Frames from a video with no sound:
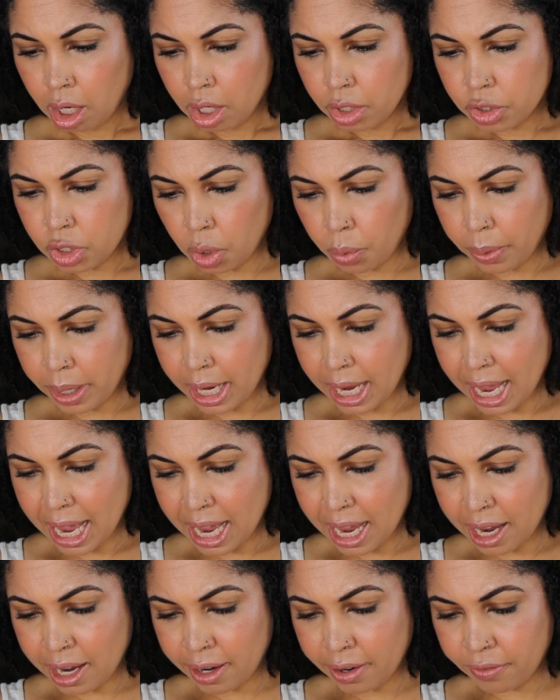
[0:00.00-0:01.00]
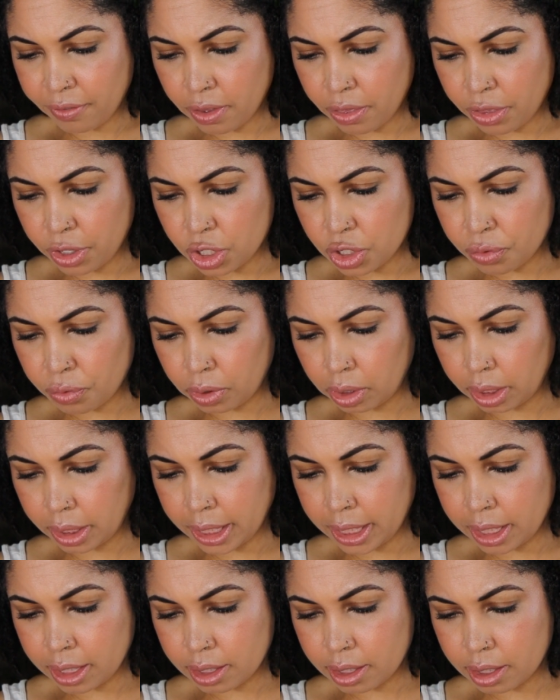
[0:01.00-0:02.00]
So we have this
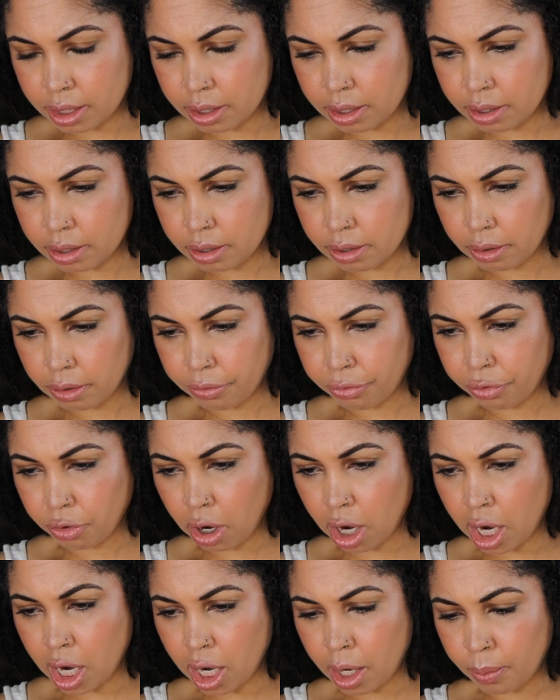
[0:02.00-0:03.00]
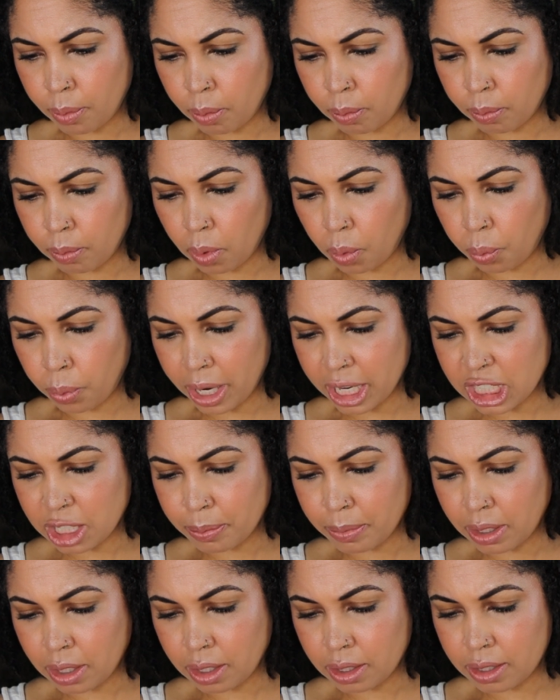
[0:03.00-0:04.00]
release from
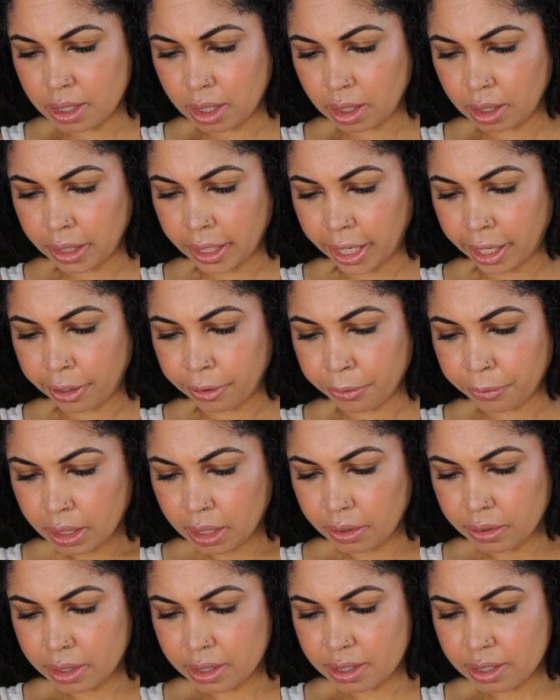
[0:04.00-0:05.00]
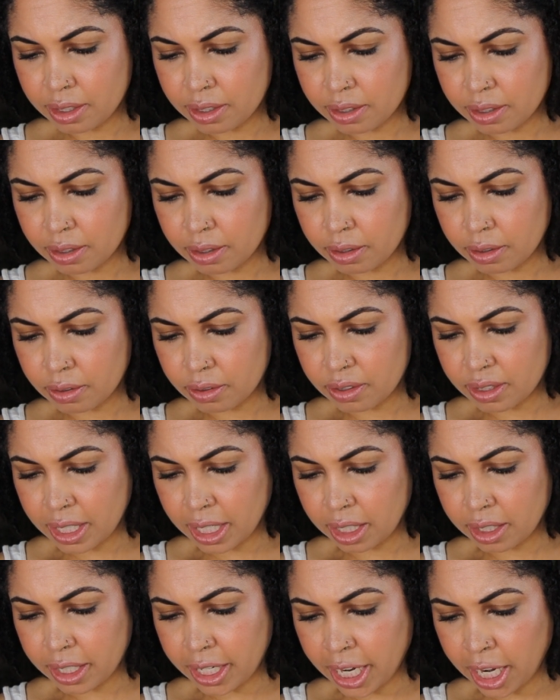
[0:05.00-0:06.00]
Westman Atelier. Now, this is a
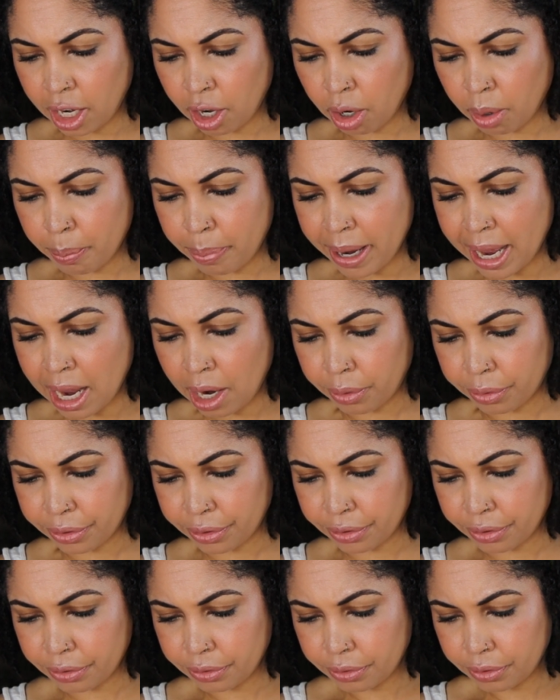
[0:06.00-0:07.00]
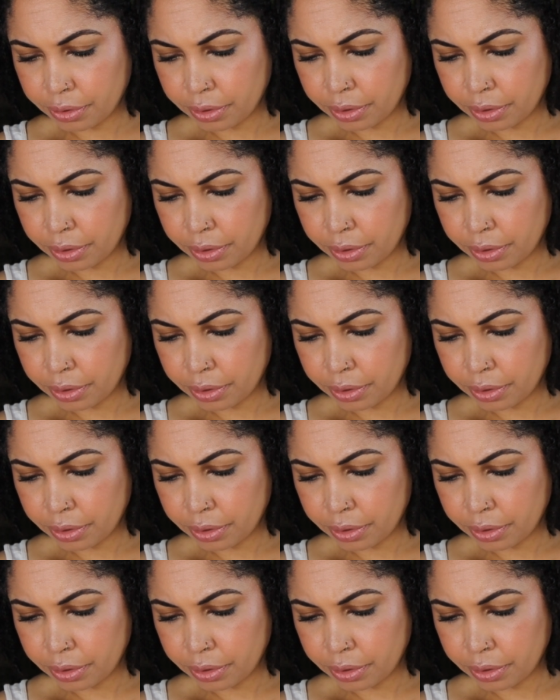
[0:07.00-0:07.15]
skincare powder.